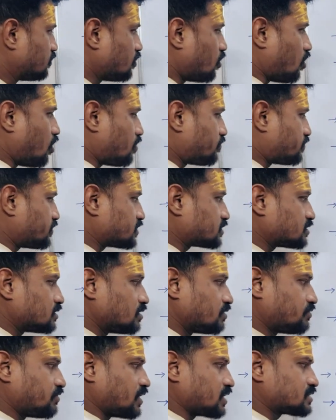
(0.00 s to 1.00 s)
Offers
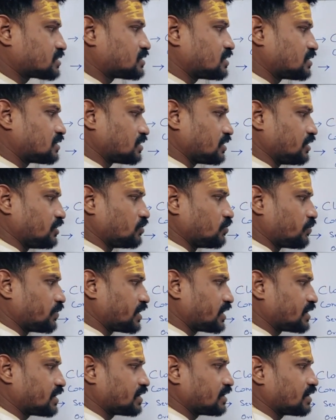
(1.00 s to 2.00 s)
faster,
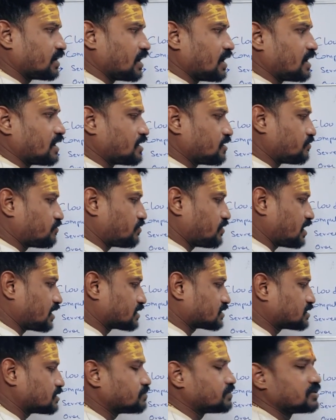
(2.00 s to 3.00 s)
innovating and
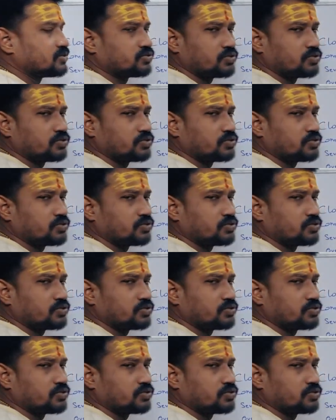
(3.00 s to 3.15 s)
flexible